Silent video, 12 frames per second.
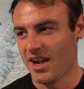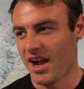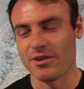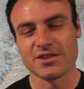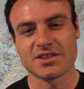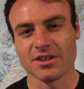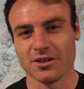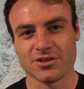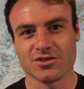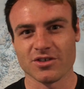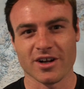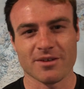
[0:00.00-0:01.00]
I was still
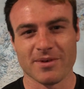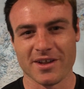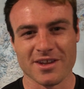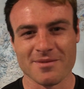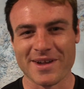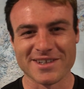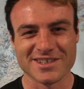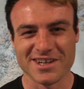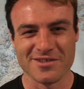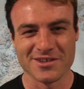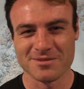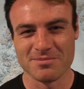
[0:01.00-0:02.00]
struck by the
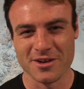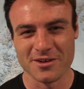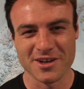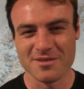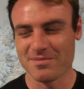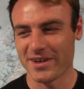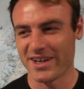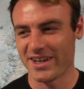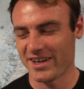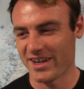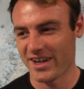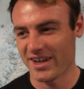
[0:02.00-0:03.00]
immensity of its beauty. By,
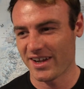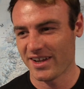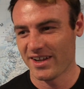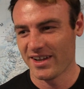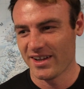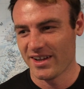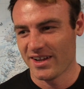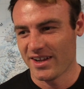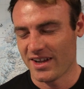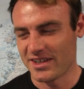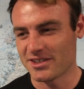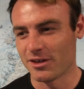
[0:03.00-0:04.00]

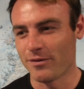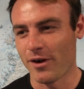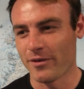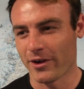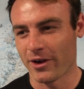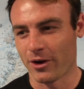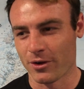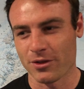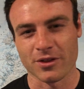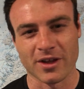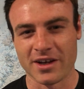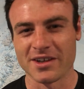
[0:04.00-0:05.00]
uh, it still felt very
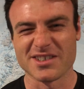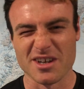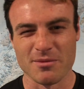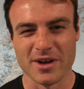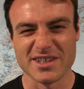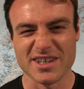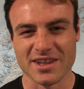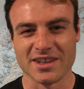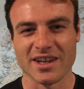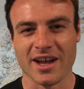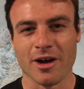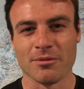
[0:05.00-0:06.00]
earthly, and in some ways, I
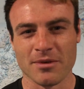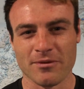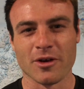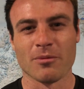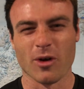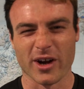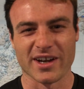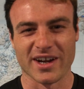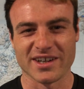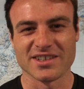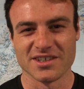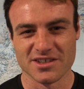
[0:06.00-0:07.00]
think that helped me feel more
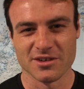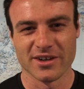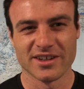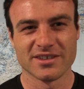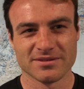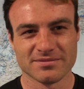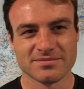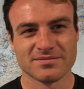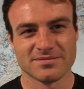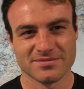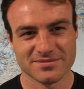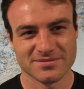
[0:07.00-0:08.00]
connected to it.
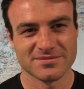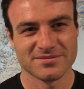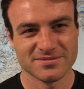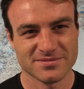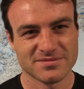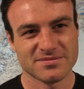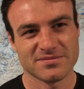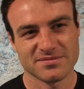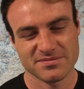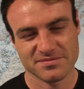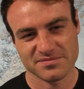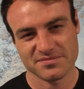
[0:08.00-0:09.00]
Yeah, and your
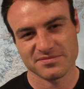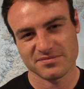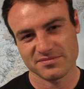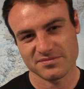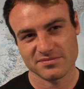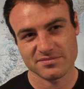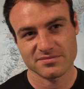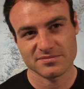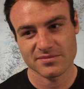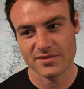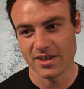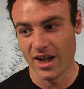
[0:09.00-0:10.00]
experience on the ship?
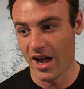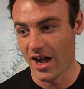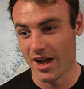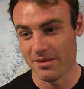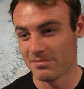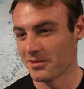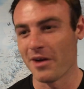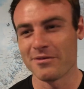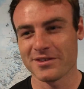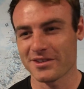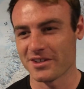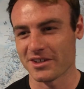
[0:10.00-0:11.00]
um,
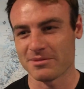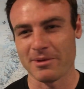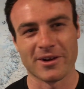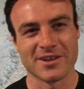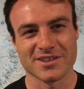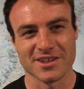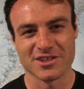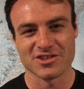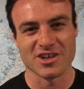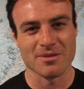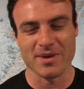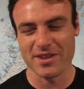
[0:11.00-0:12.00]
loved the experience on the ship.